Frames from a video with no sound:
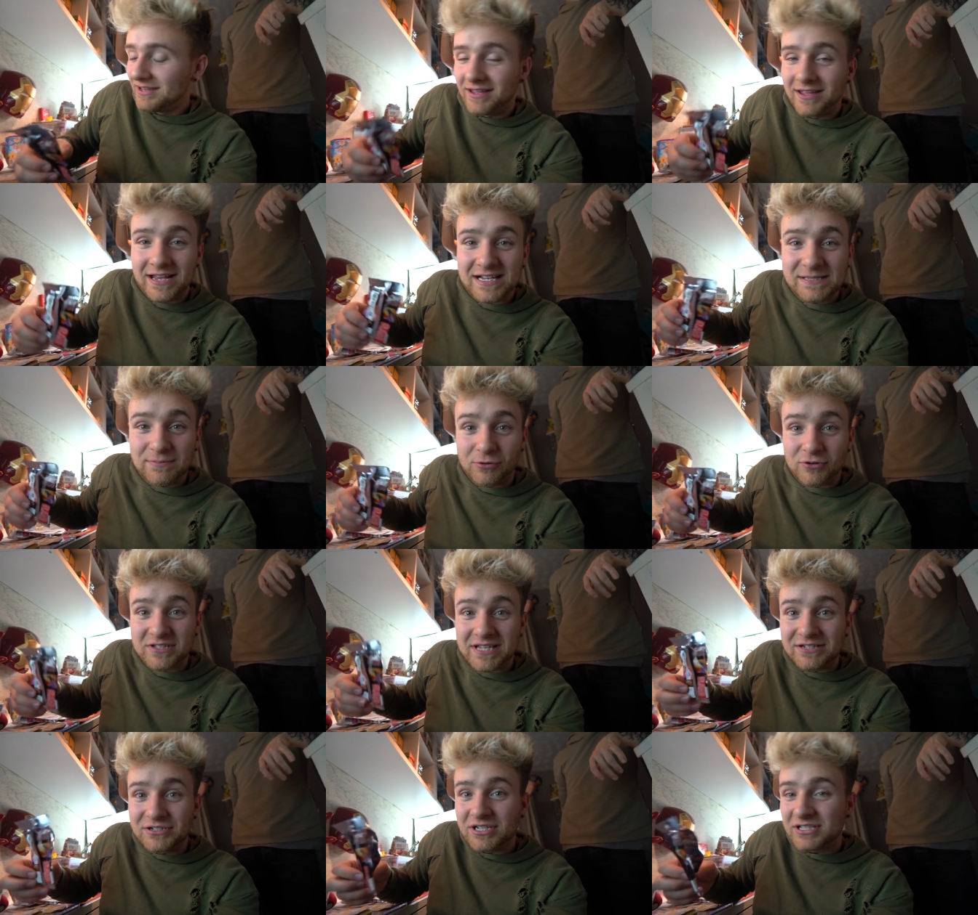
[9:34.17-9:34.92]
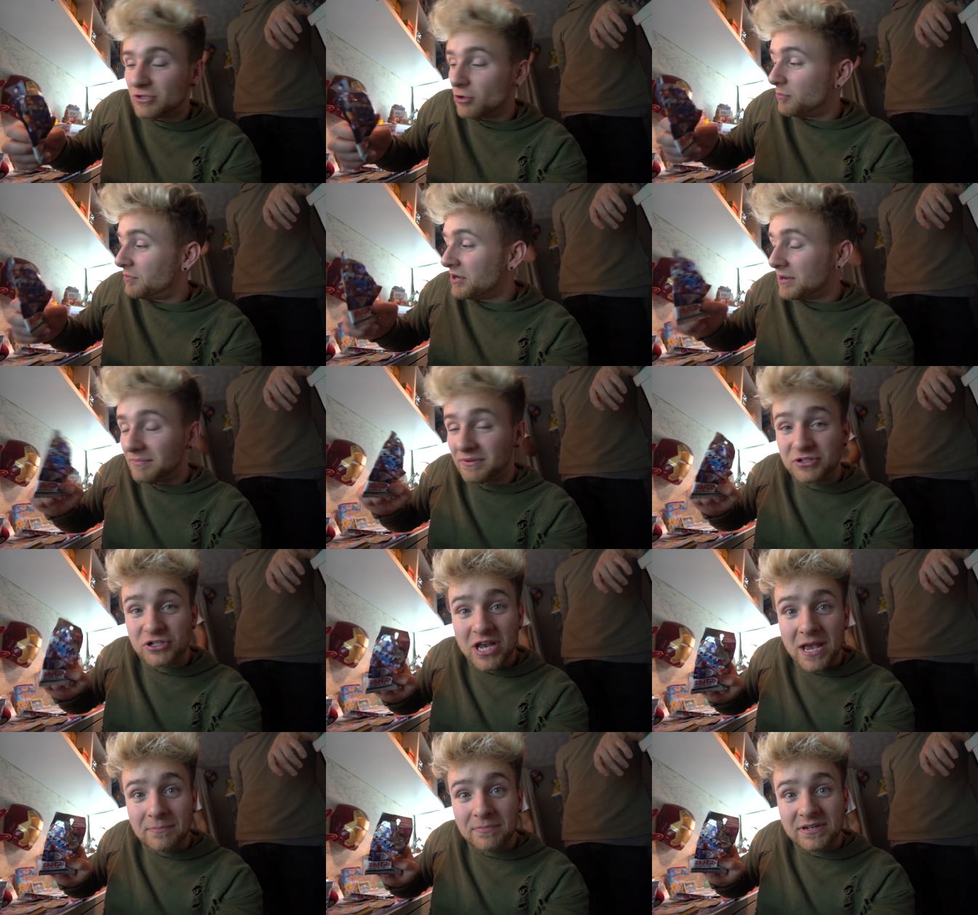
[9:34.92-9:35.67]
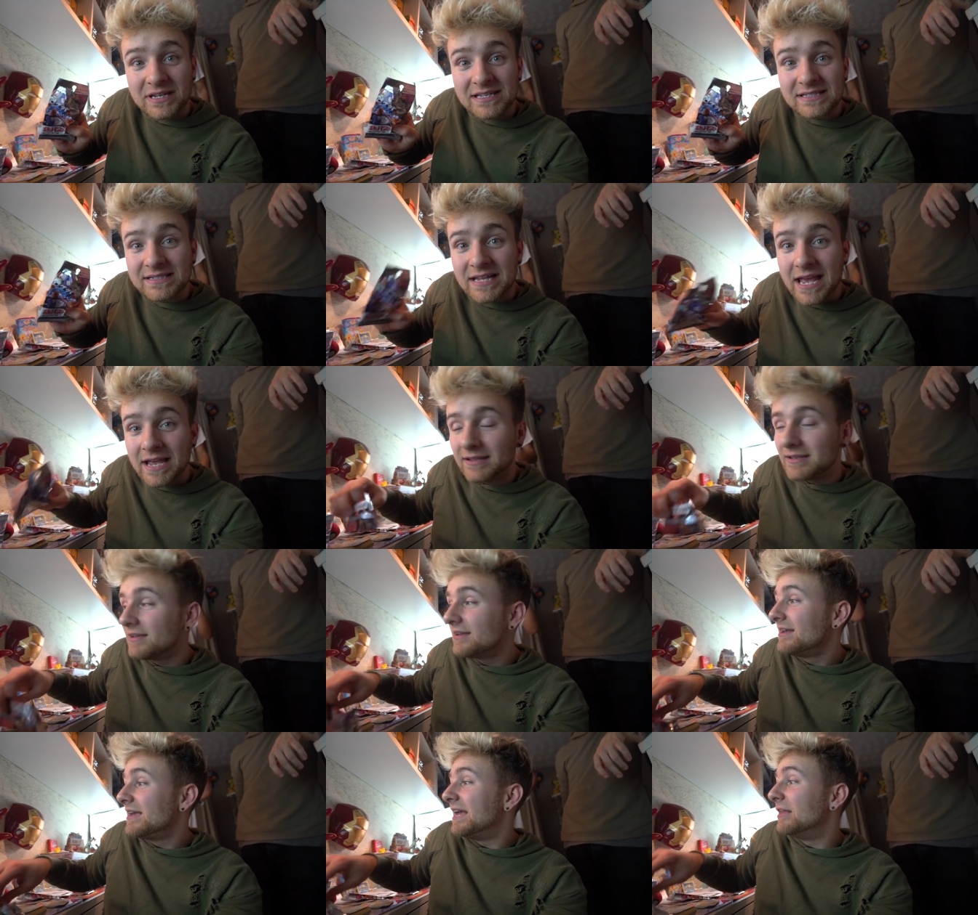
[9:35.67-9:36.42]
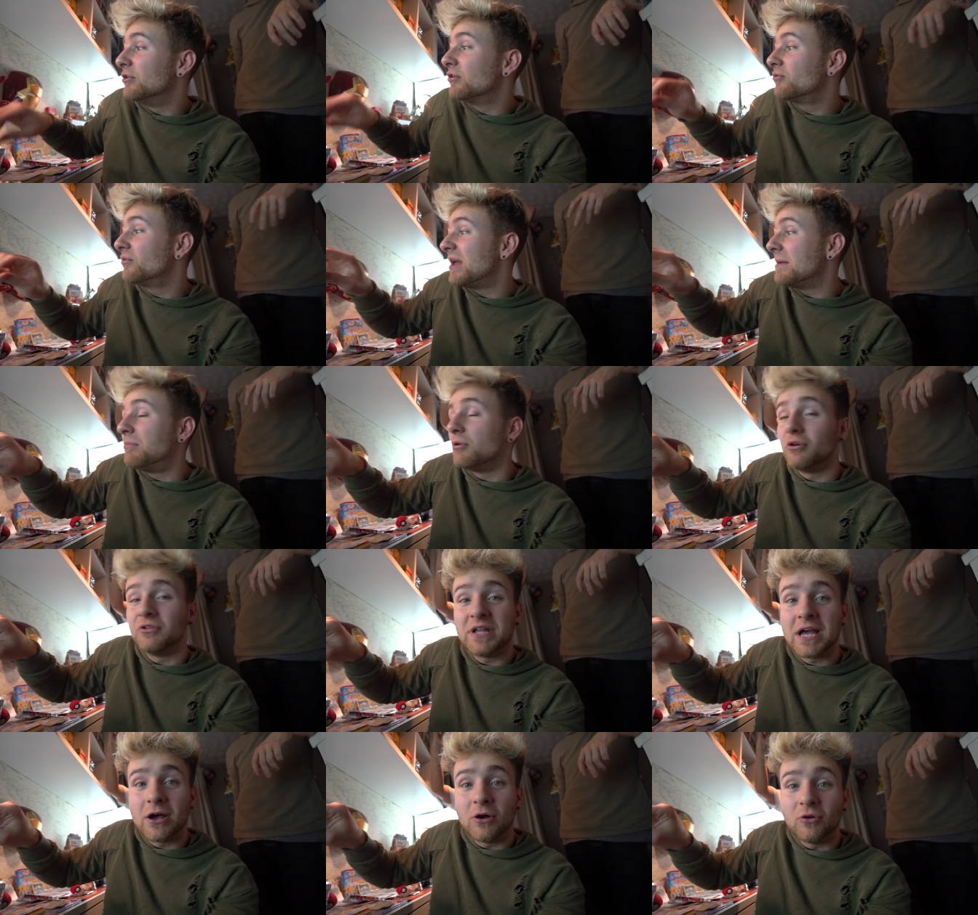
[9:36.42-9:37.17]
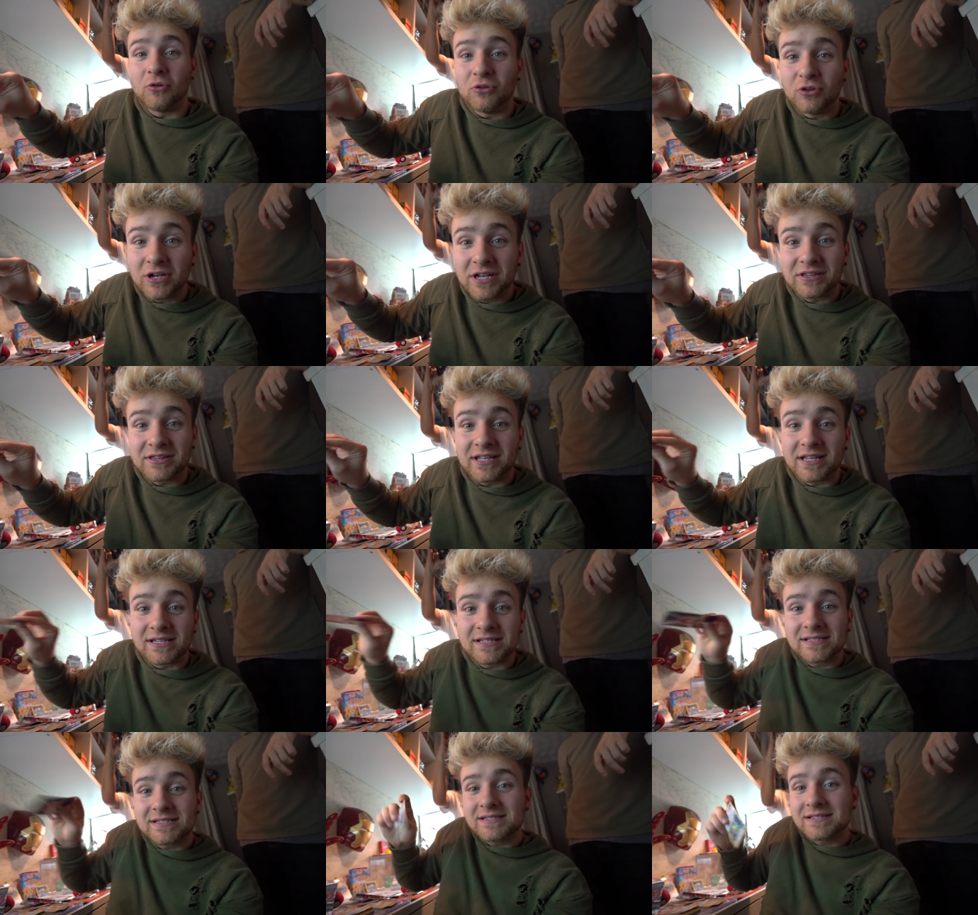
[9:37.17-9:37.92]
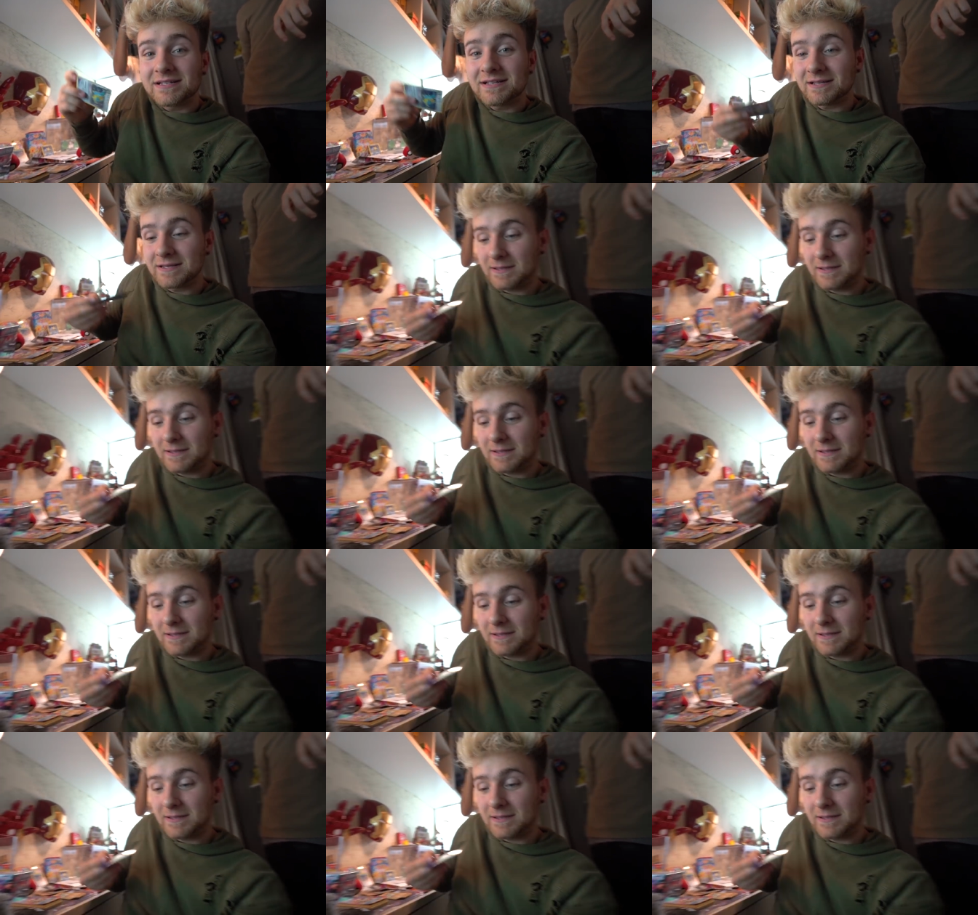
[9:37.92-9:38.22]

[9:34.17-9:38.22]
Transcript: I Explorers, I just opened up a Japanese deck. Look what I pulled out. Look at this.